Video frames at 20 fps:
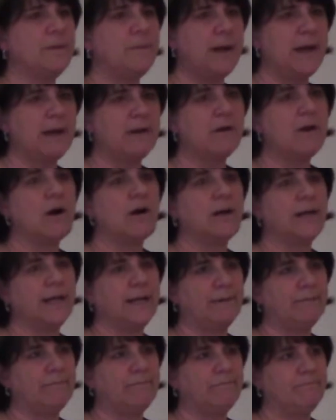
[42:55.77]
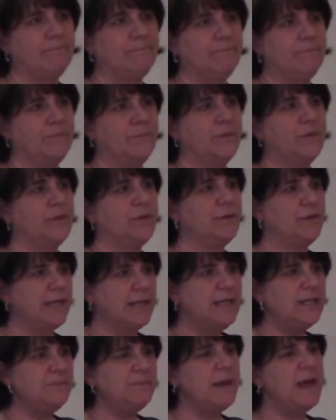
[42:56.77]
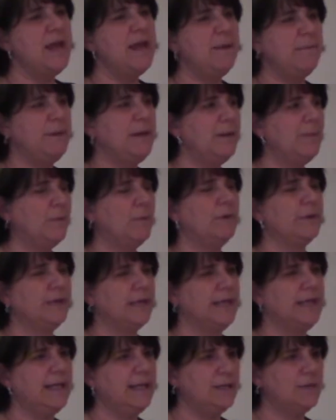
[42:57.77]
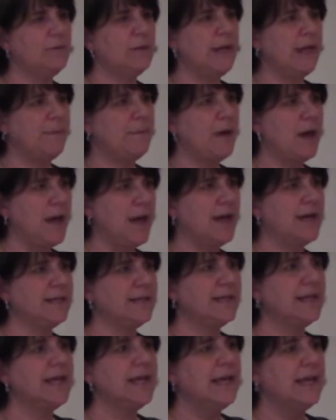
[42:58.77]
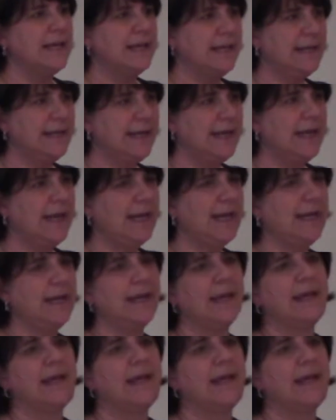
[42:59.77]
of the myocardium. So these people with these MIs need